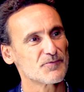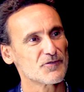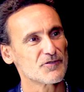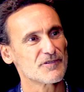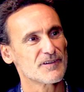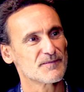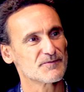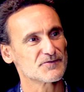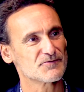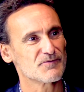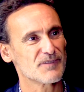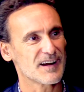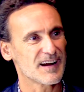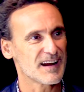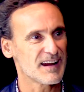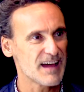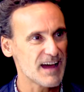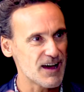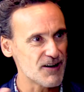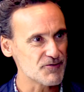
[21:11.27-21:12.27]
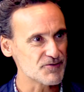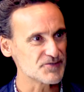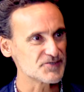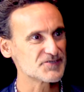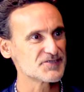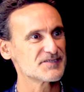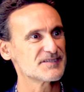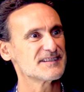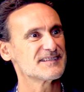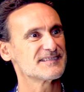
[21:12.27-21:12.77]
programs were
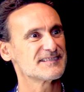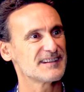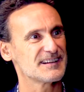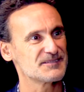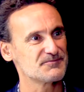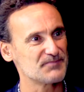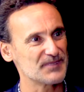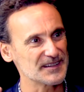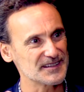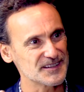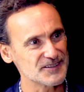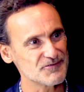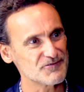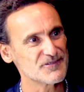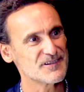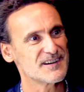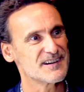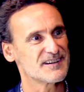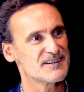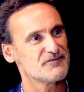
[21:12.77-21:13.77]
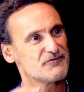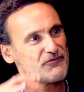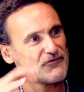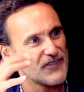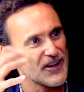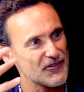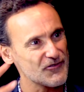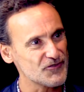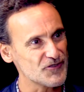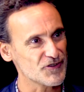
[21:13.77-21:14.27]
launched in that particular
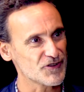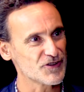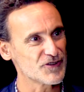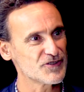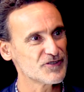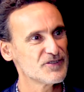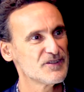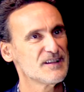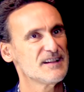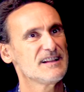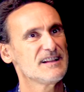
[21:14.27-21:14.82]
framework, you know.